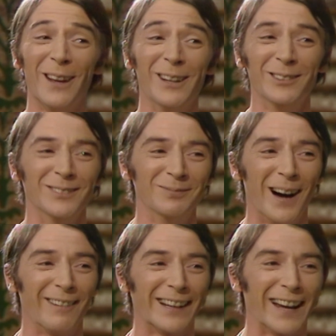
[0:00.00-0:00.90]
though,
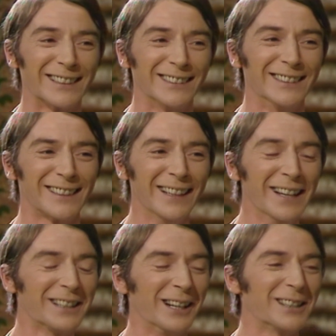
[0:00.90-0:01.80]
barring accidents.
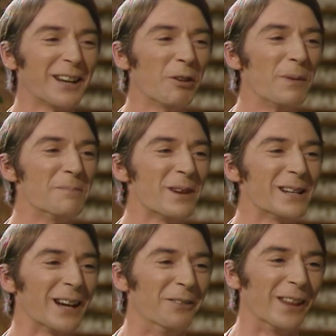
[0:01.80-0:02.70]
Gillett's never been
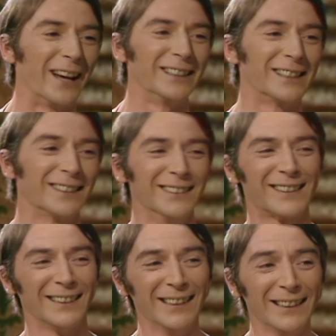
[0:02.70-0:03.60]
beaten over that
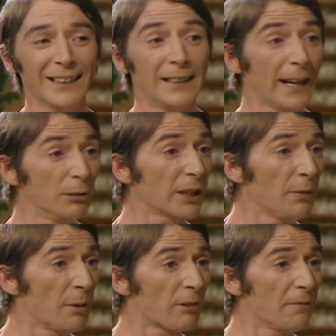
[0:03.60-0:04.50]
distance. Land will
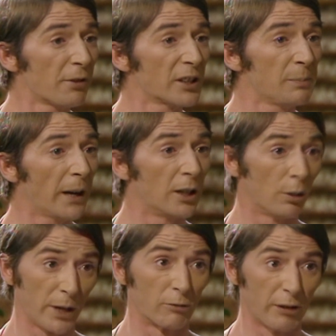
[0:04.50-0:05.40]
give him a run for his money.
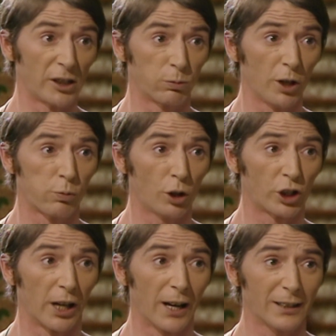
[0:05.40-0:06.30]
It'll be a race worth
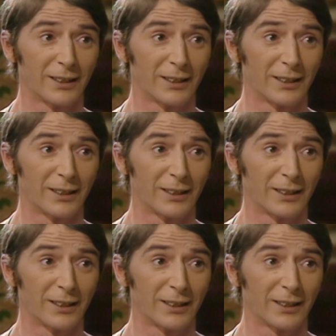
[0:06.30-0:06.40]
watching, I can